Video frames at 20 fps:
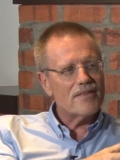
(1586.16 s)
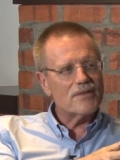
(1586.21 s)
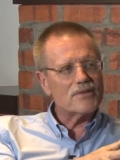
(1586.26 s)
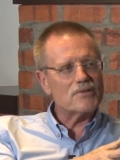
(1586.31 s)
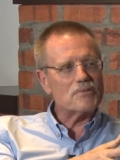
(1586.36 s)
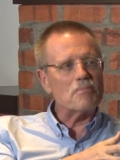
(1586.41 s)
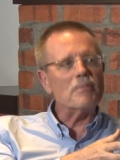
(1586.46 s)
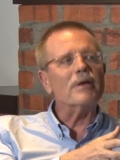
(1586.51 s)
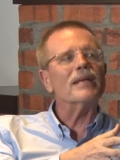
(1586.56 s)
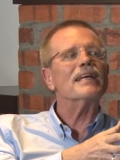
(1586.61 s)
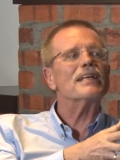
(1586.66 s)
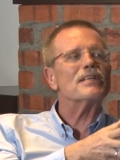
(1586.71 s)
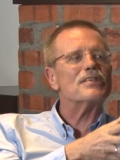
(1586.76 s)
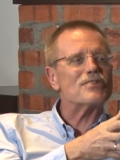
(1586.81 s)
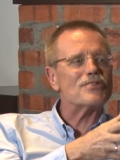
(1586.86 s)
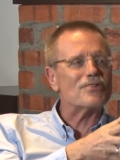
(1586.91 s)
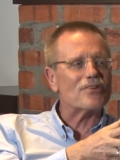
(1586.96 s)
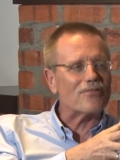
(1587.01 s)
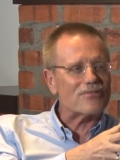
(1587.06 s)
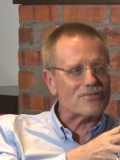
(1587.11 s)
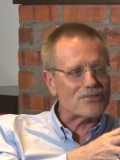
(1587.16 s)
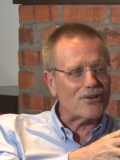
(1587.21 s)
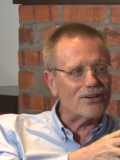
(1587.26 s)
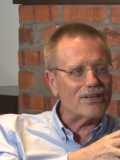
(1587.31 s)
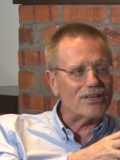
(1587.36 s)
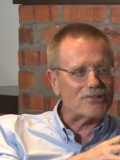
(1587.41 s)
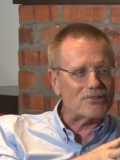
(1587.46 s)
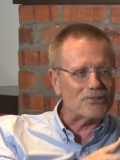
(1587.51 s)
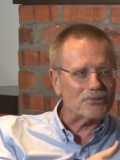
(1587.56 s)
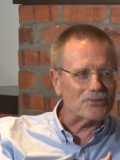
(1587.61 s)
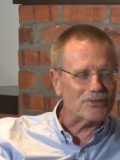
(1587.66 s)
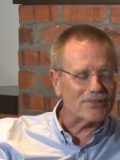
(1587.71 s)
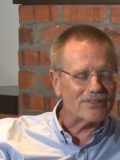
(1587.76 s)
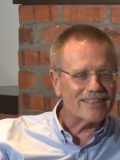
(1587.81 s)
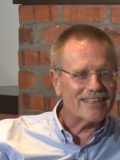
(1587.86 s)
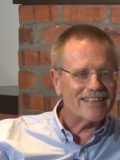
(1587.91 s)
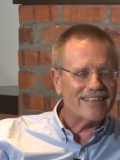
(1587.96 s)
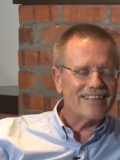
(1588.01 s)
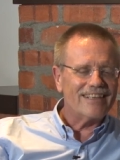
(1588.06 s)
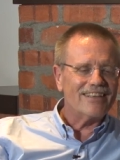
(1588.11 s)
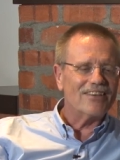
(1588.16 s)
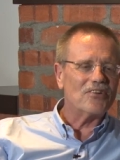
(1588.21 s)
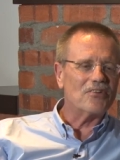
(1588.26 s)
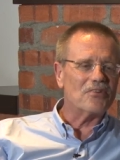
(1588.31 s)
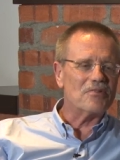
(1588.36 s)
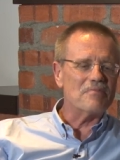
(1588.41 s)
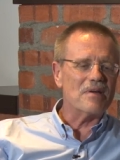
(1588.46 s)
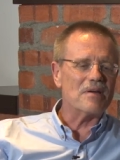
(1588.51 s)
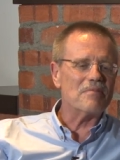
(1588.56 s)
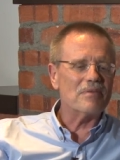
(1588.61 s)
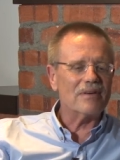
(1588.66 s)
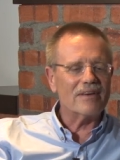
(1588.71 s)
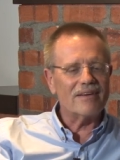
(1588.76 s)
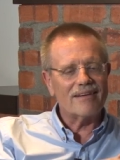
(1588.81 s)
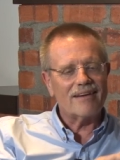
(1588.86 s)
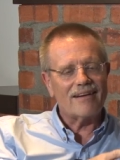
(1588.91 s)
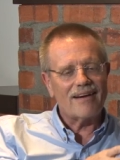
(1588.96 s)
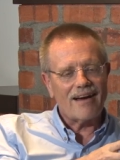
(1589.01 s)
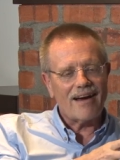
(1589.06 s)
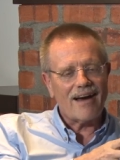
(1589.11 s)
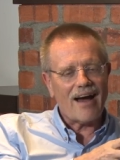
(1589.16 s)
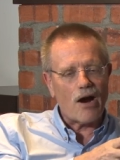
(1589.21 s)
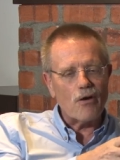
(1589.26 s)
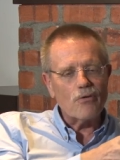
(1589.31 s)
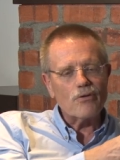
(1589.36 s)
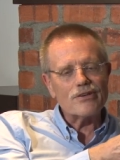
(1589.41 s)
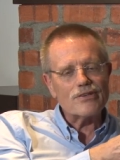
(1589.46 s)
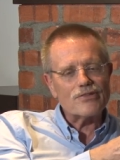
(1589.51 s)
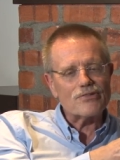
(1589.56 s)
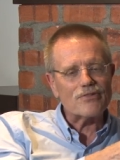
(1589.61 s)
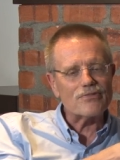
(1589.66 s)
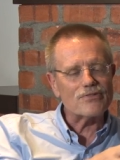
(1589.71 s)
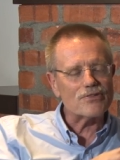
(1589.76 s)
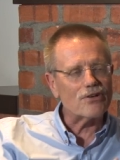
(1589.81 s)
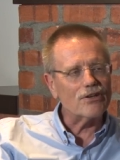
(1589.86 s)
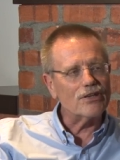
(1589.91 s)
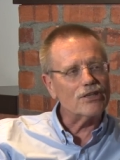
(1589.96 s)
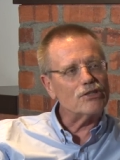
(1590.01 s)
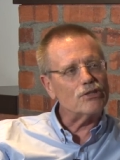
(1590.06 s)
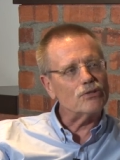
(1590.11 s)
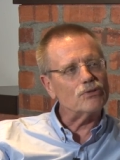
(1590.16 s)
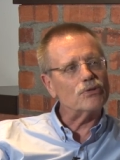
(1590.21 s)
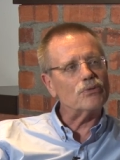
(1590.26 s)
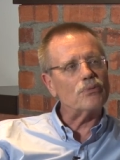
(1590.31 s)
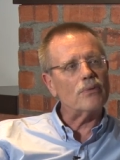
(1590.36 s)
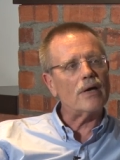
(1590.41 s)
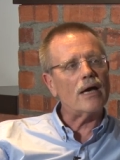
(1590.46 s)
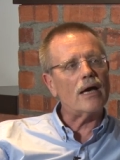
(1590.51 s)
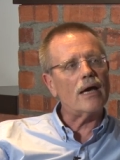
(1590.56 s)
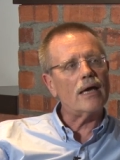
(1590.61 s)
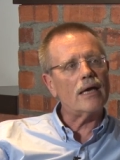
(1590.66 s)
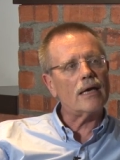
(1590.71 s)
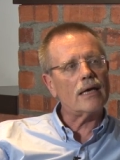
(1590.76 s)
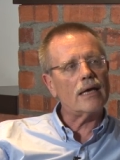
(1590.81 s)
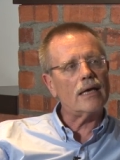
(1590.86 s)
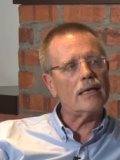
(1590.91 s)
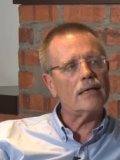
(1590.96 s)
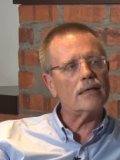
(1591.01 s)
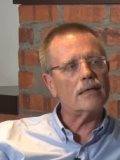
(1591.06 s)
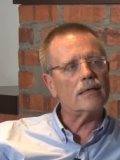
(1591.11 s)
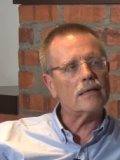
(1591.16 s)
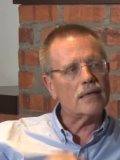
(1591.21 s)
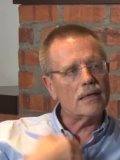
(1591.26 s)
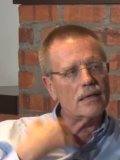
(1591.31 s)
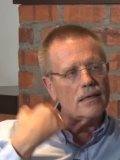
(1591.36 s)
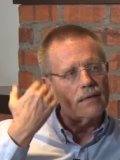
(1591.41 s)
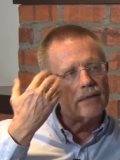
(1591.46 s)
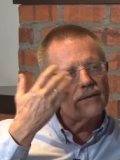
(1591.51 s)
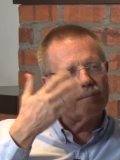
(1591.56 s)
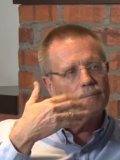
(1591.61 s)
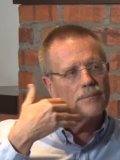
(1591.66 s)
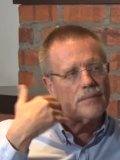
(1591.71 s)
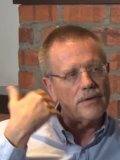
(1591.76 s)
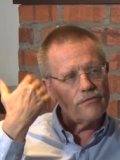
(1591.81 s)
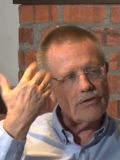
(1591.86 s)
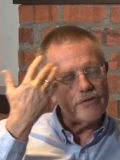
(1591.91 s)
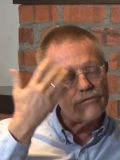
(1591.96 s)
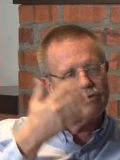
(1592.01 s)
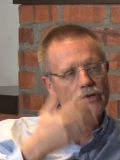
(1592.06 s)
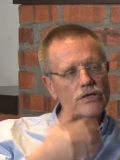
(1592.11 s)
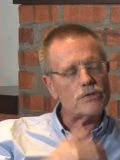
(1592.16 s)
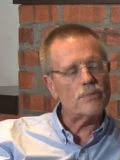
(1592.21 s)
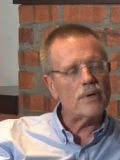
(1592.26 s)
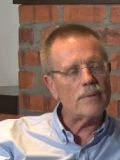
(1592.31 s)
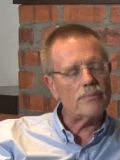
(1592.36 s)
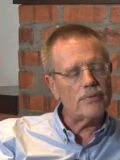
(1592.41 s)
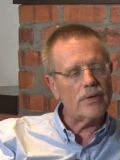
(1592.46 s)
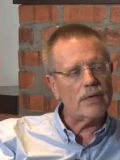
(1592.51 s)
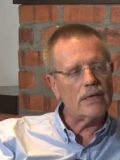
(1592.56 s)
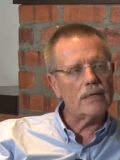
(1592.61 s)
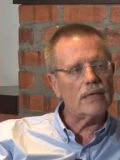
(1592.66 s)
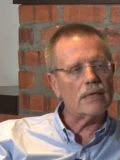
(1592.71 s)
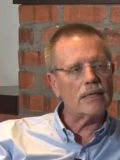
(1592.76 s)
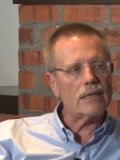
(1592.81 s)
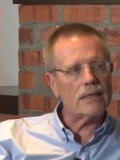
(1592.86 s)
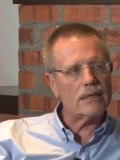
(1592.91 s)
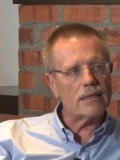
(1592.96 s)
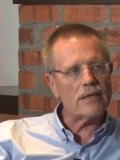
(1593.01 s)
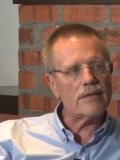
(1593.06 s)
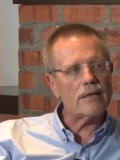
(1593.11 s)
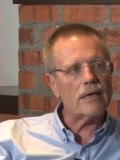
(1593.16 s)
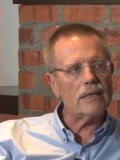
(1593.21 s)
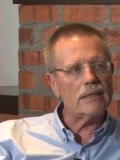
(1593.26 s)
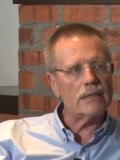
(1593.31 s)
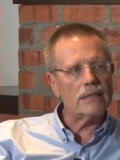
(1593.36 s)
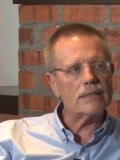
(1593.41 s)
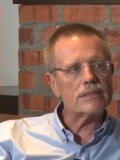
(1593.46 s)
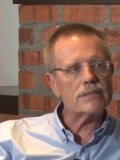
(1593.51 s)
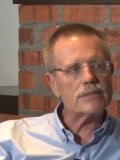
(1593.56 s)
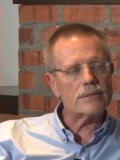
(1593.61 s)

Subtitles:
these minutes of solitude or maybe hours of solitude where I can refresh my brain and get other ideas.